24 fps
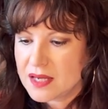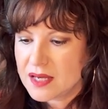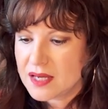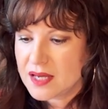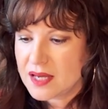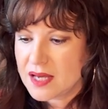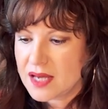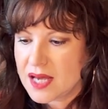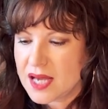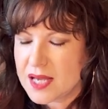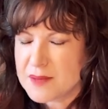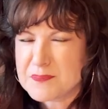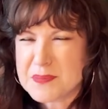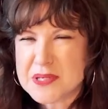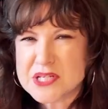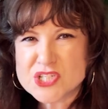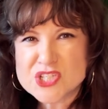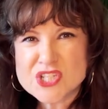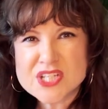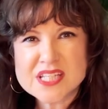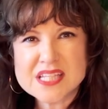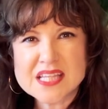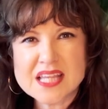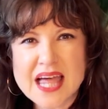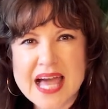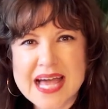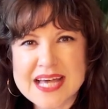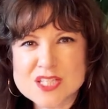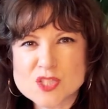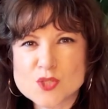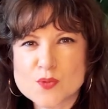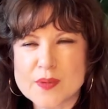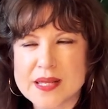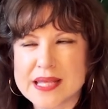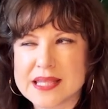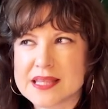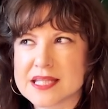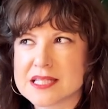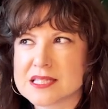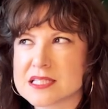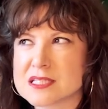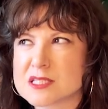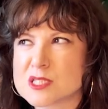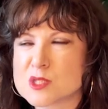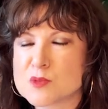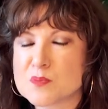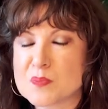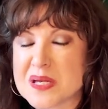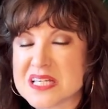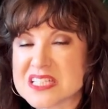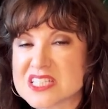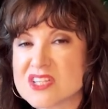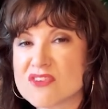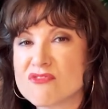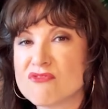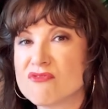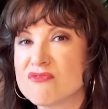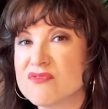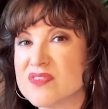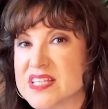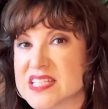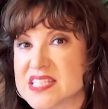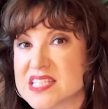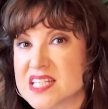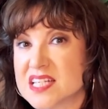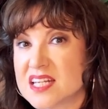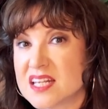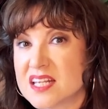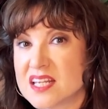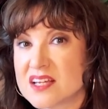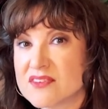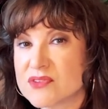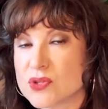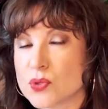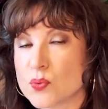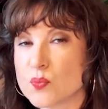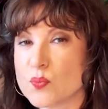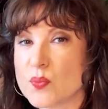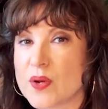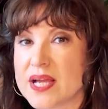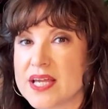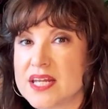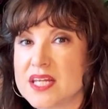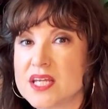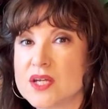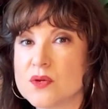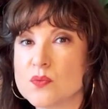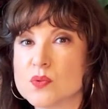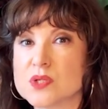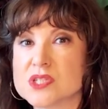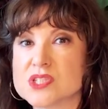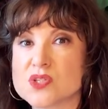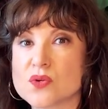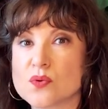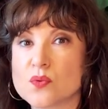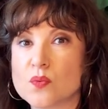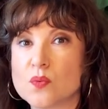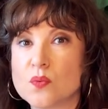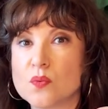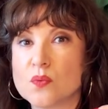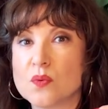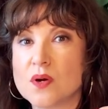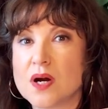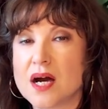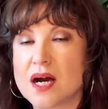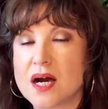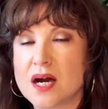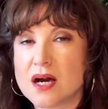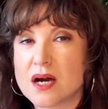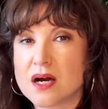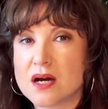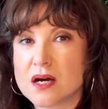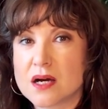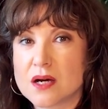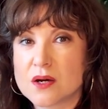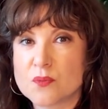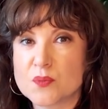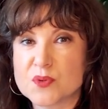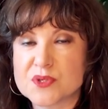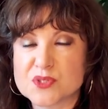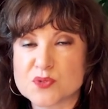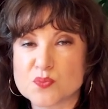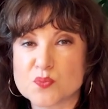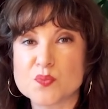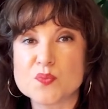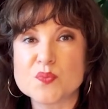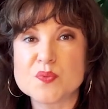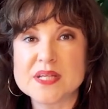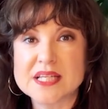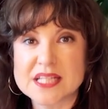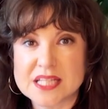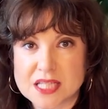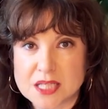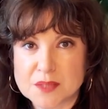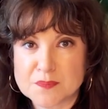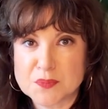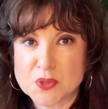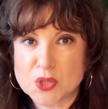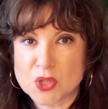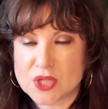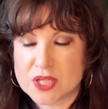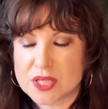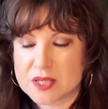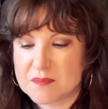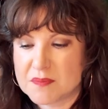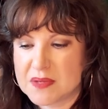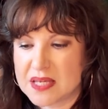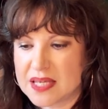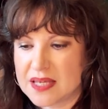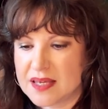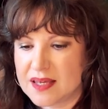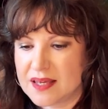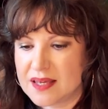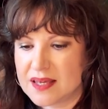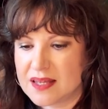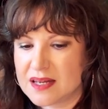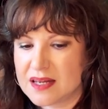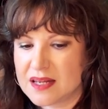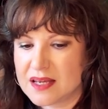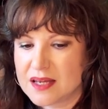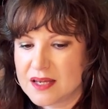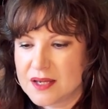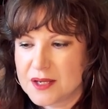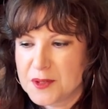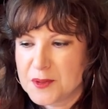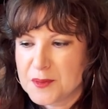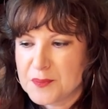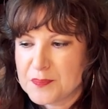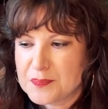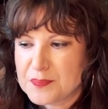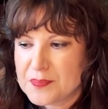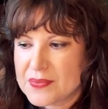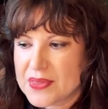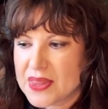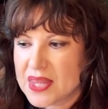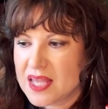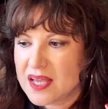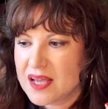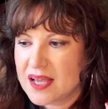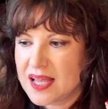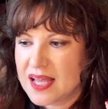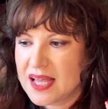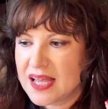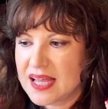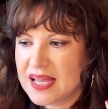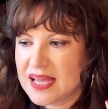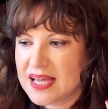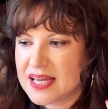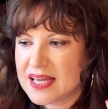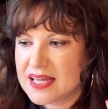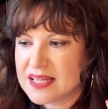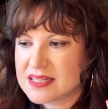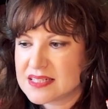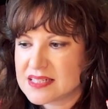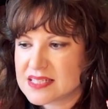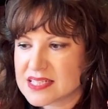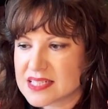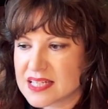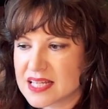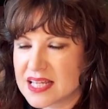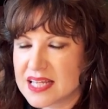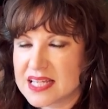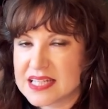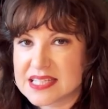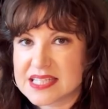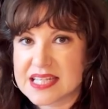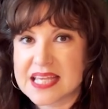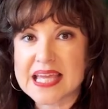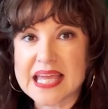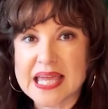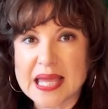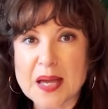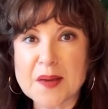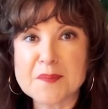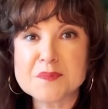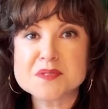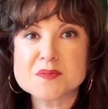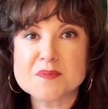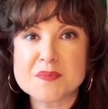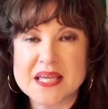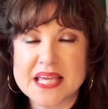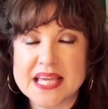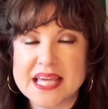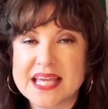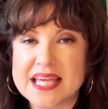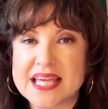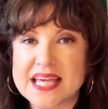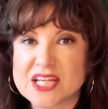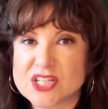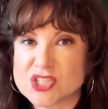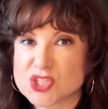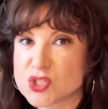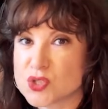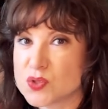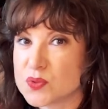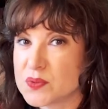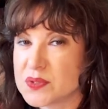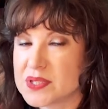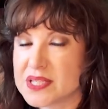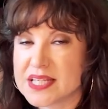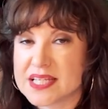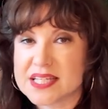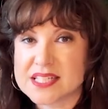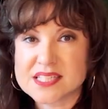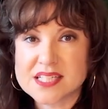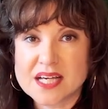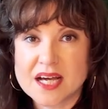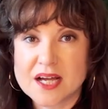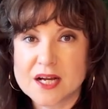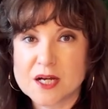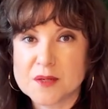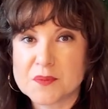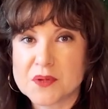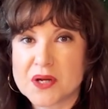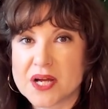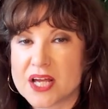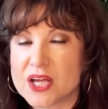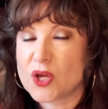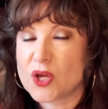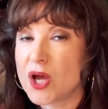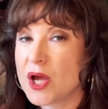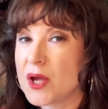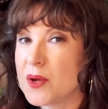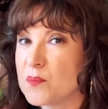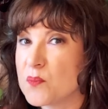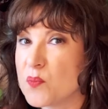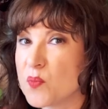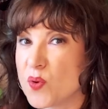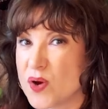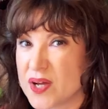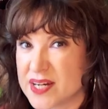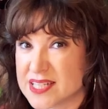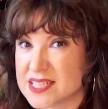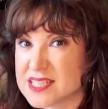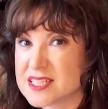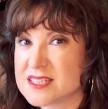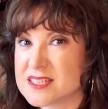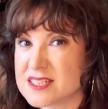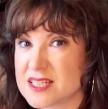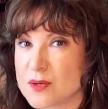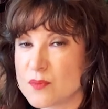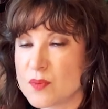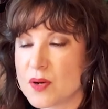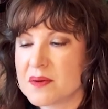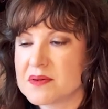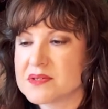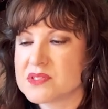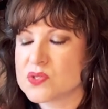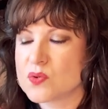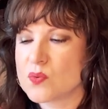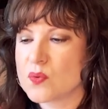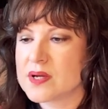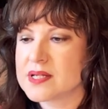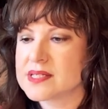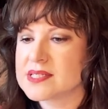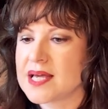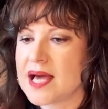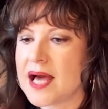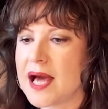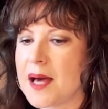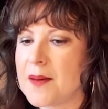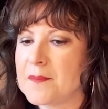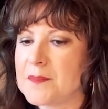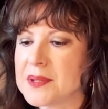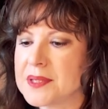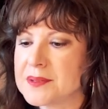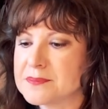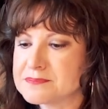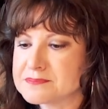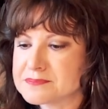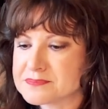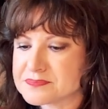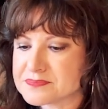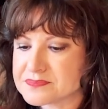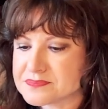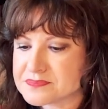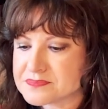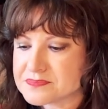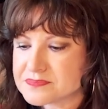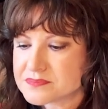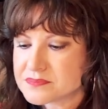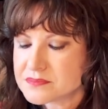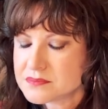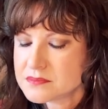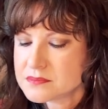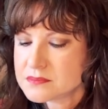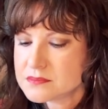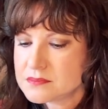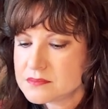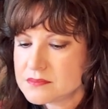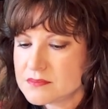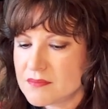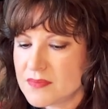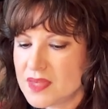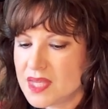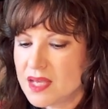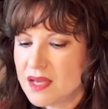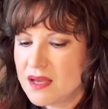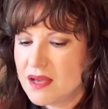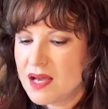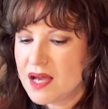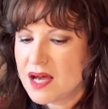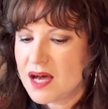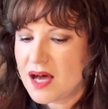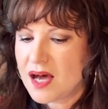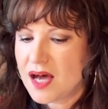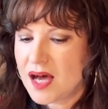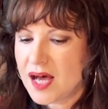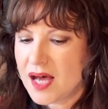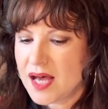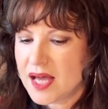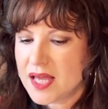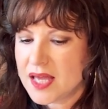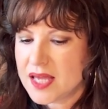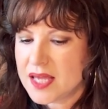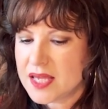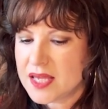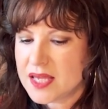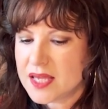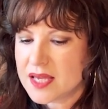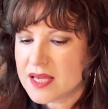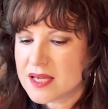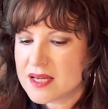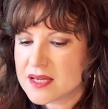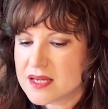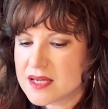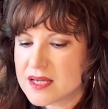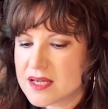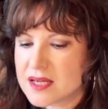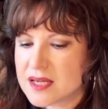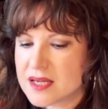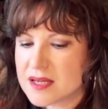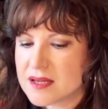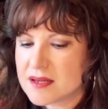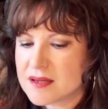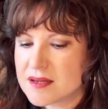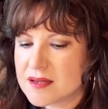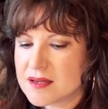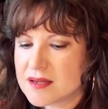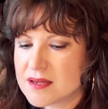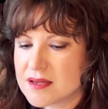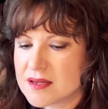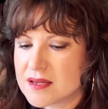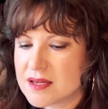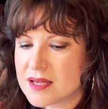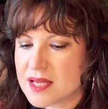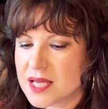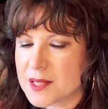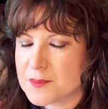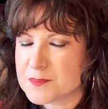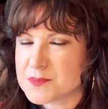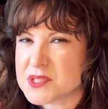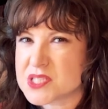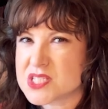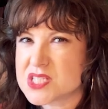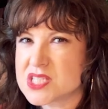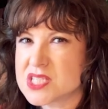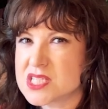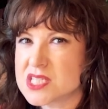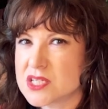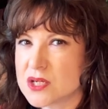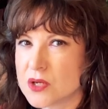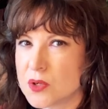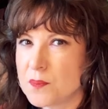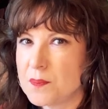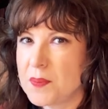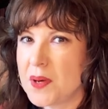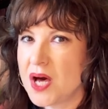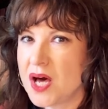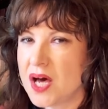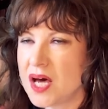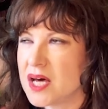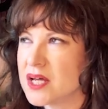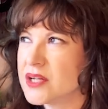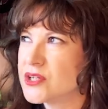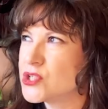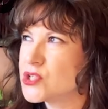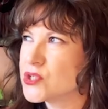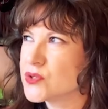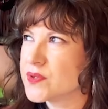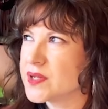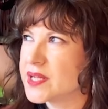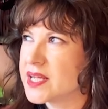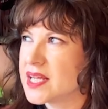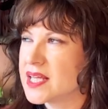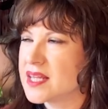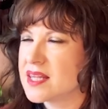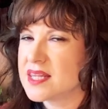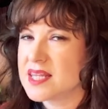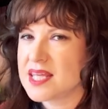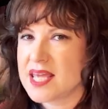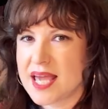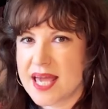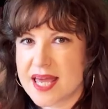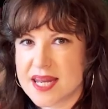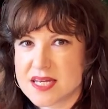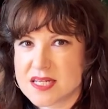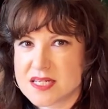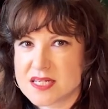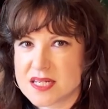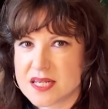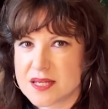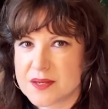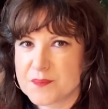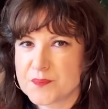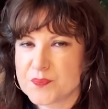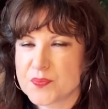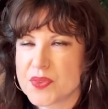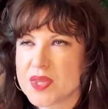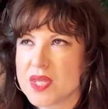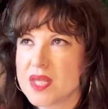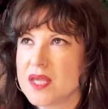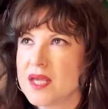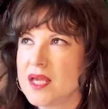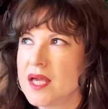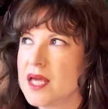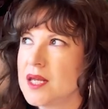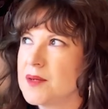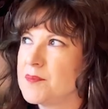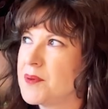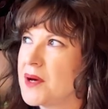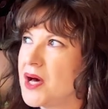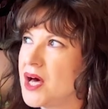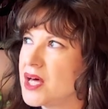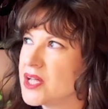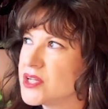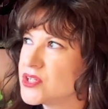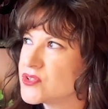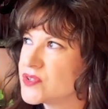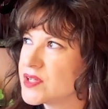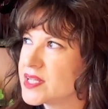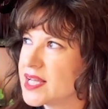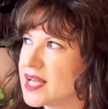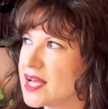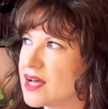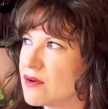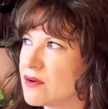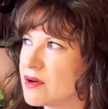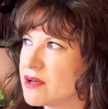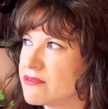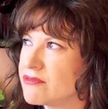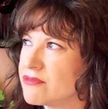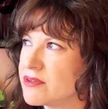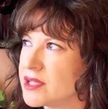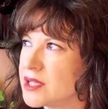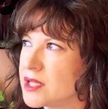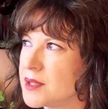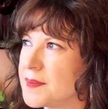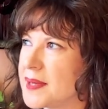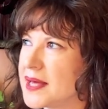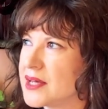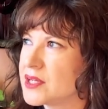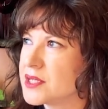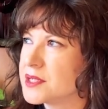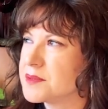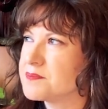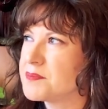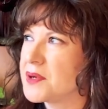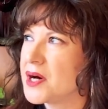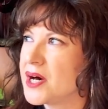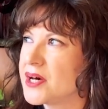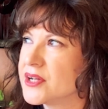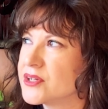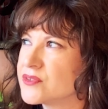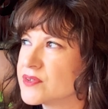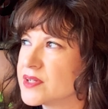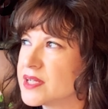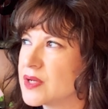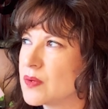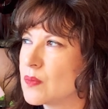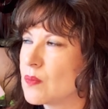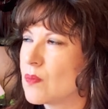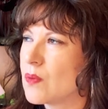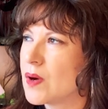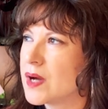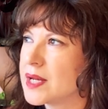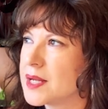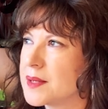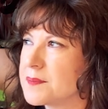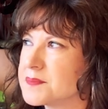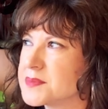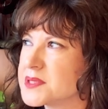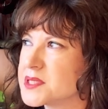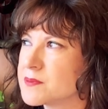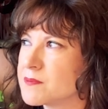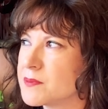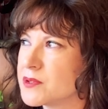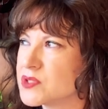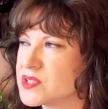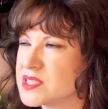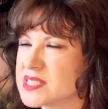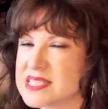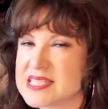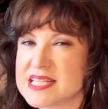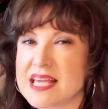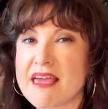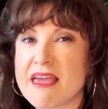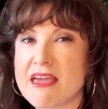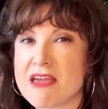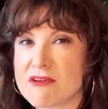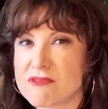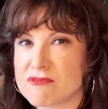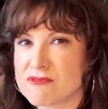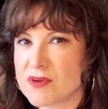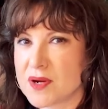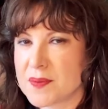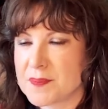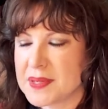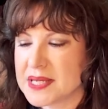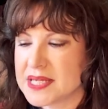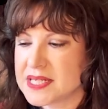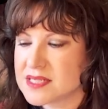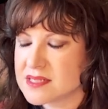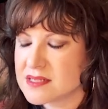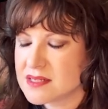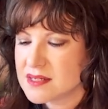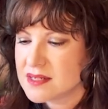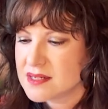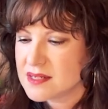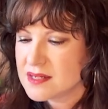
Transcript: I mentioned last week that the specificity of the writing was really pulling me in. And it kept me engaged through the entire book. I wanted to see what was going to happen. I am still pondering the ending and pondering how I feel about it and pondering what I'm supposed to take from it,